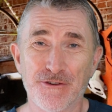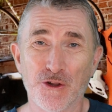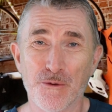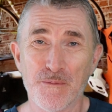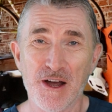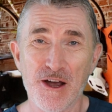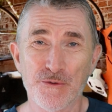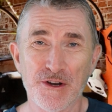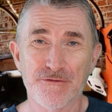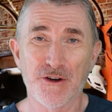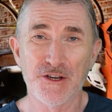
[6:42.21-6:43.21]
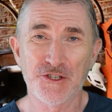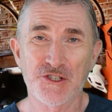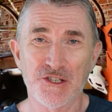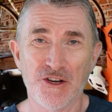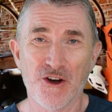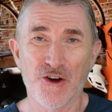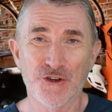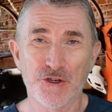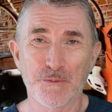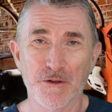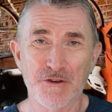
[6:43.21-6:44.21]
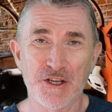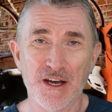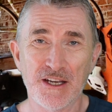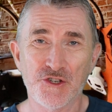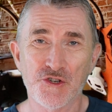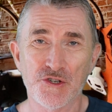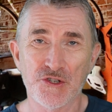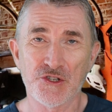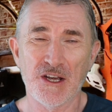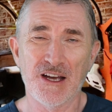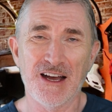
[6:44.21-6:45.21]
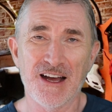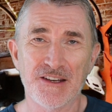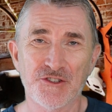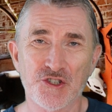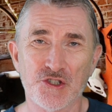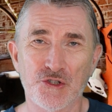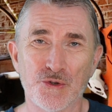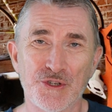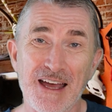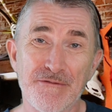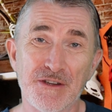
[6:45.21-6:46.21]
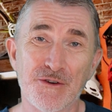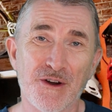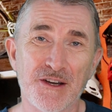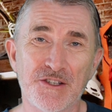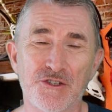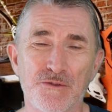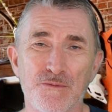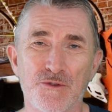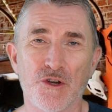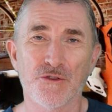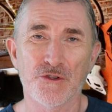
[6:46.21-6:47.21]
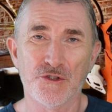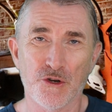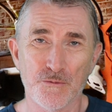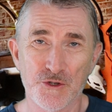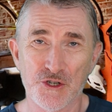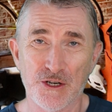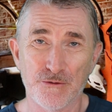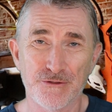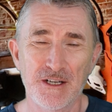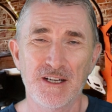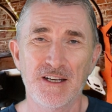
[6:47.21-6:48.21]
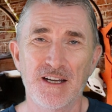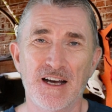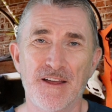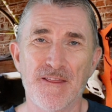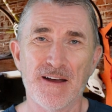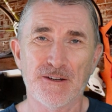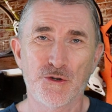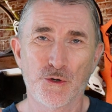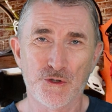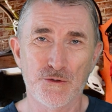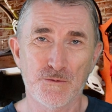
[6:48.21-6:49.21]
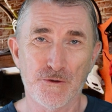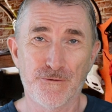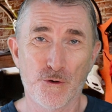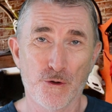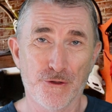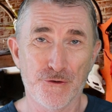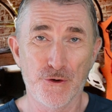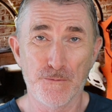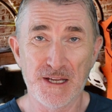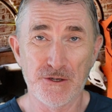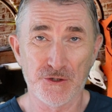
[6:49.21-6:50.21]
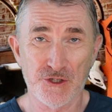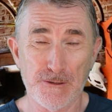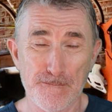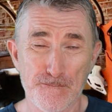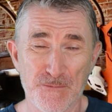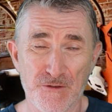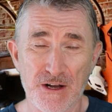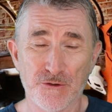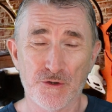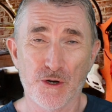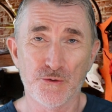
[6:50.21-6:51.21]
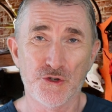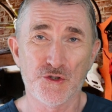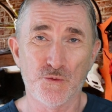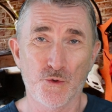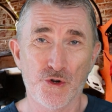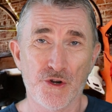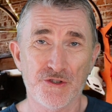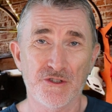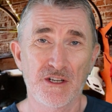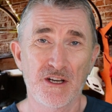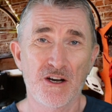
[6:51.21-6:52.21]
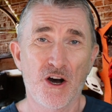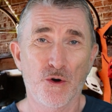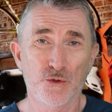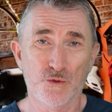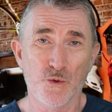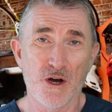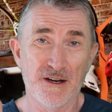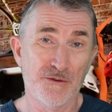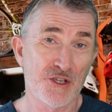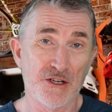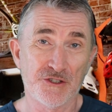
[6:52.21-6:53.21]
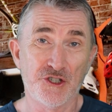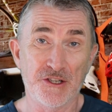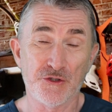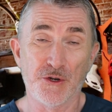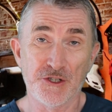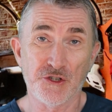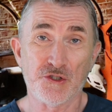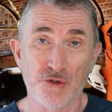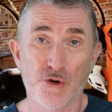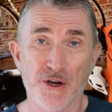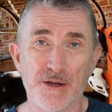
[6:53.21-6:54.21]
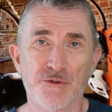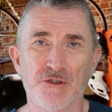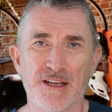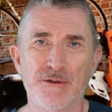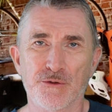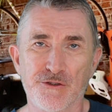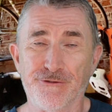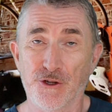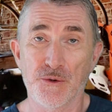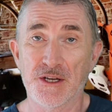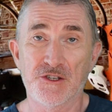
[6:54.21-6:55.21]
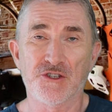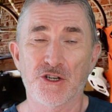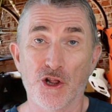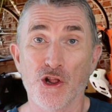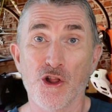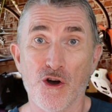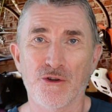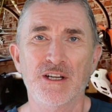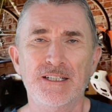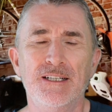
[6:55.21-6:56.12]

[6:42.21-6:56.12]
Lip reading: follow my own advice on a couple of occasions and stored heavier items on the top shelf, and that caused them to fall through because the Velcro just wouldn't hold what I was actually trying to store. It was fluids and a lot.